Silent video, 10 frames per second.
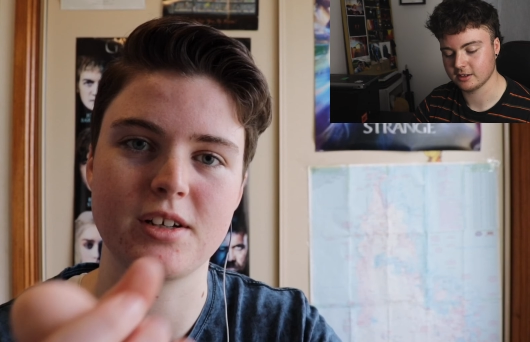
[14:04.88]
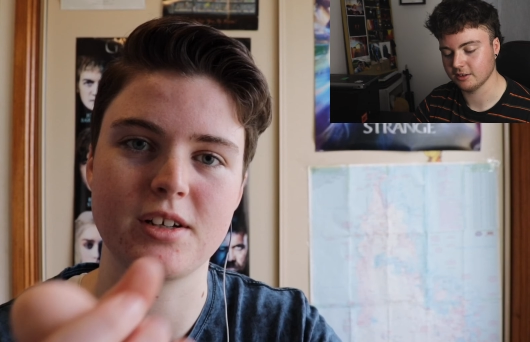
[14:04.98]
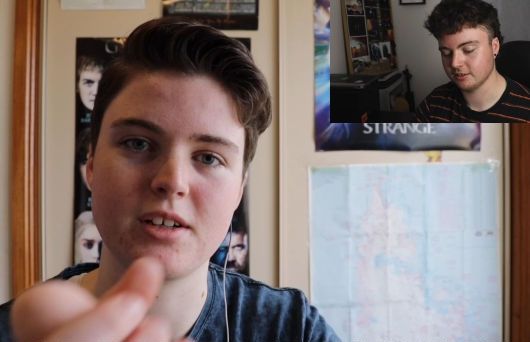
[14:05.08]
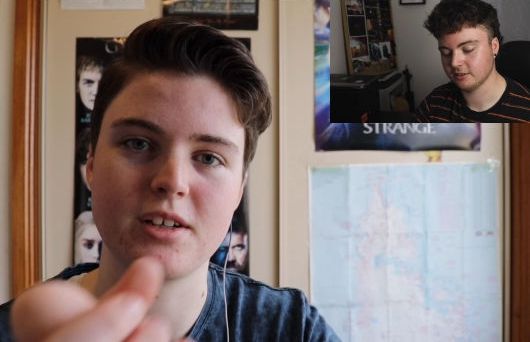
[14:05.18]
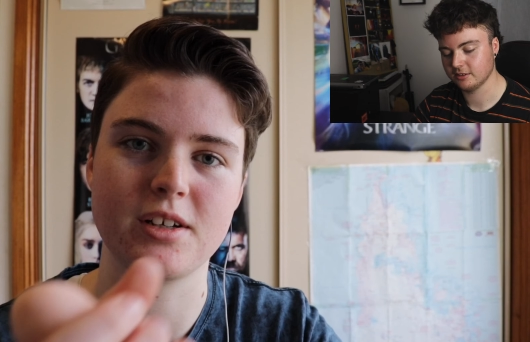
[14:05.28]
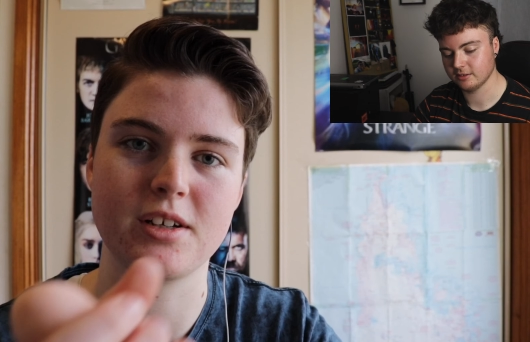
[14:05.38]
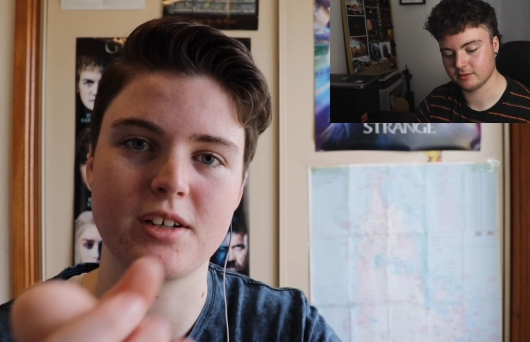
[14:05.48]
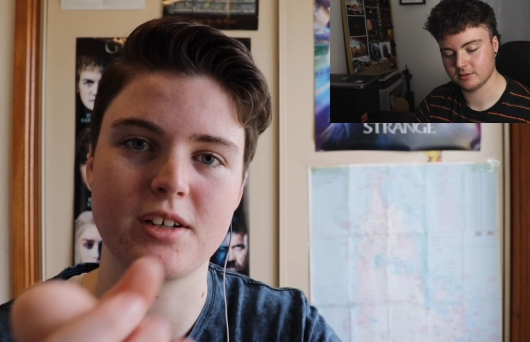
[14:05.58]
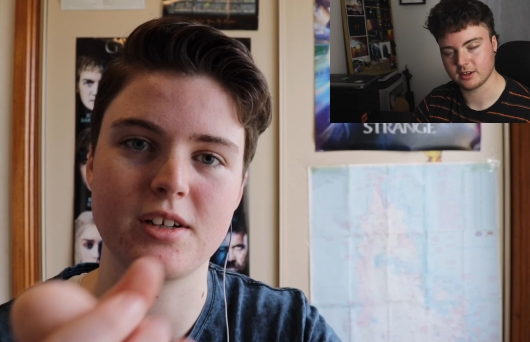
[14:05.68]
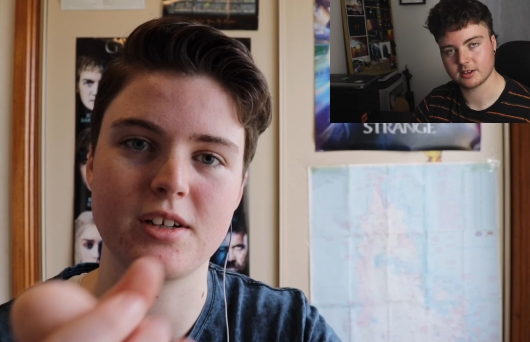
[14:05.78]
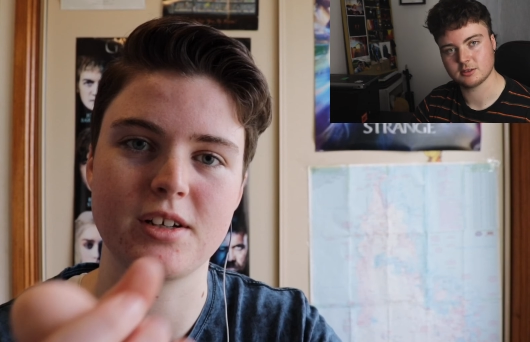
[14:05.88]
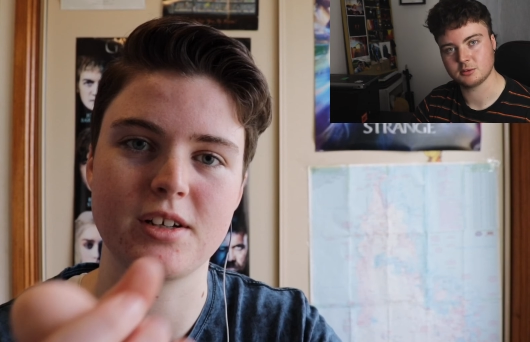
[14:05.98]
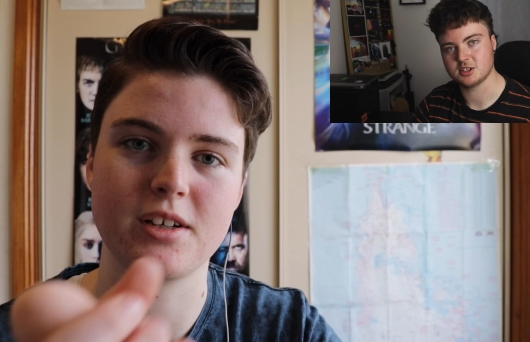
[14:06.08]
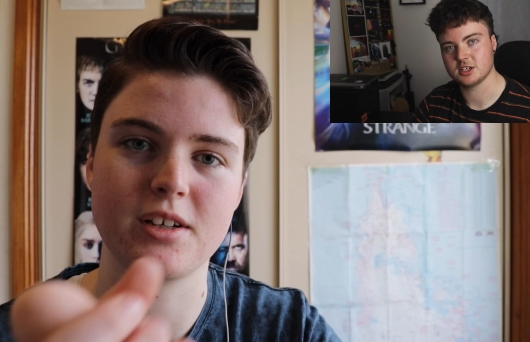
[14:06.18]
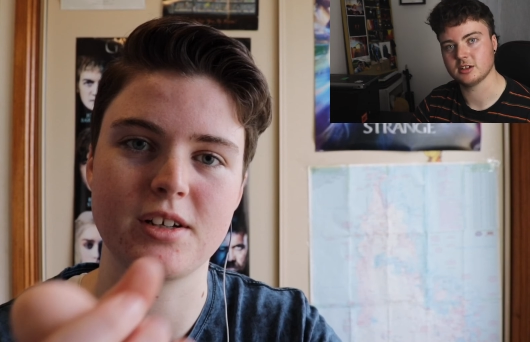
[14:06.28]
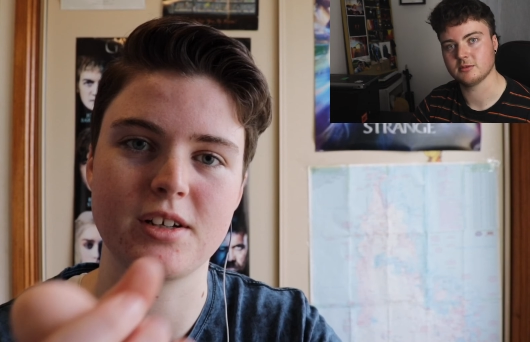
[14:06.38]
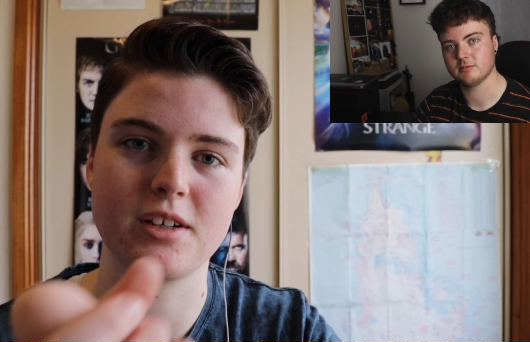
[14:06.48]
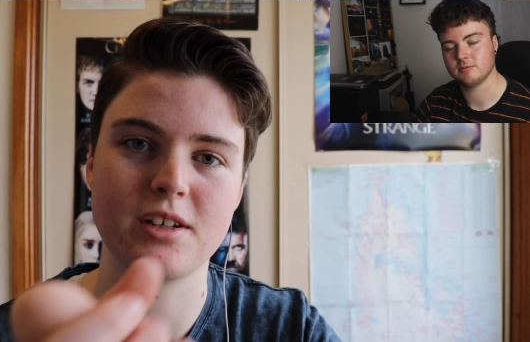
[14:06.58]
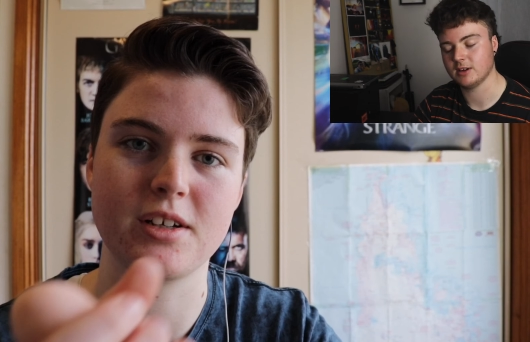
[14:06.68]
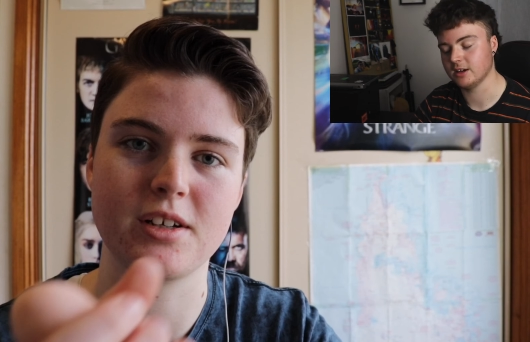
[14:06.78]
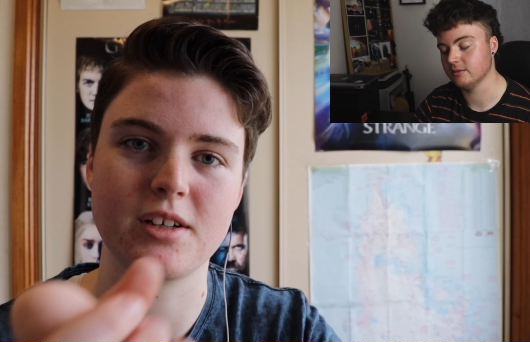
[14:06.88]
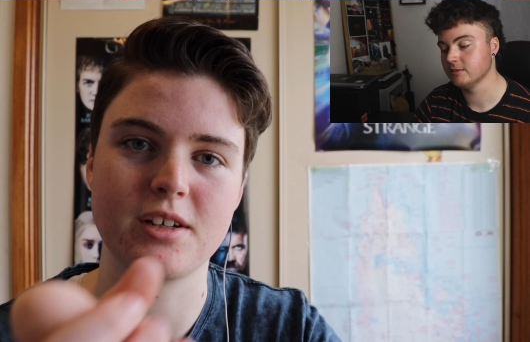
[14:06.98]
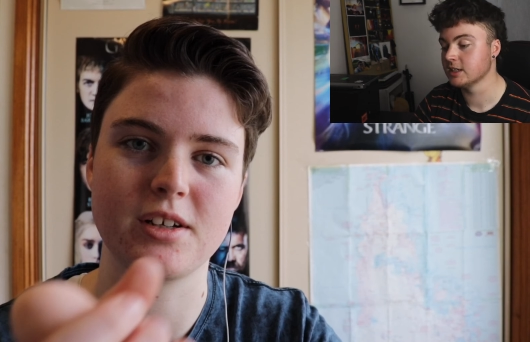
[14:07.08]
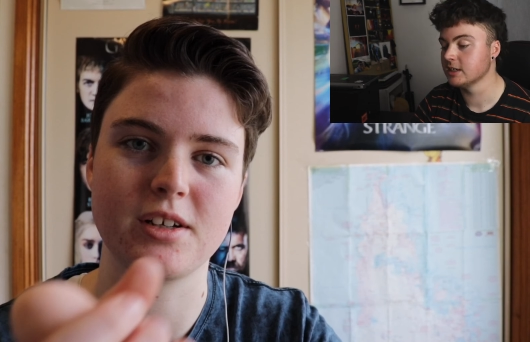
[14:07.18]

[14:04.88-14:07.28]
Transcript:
Speaker 1: because it's like squishy and fun.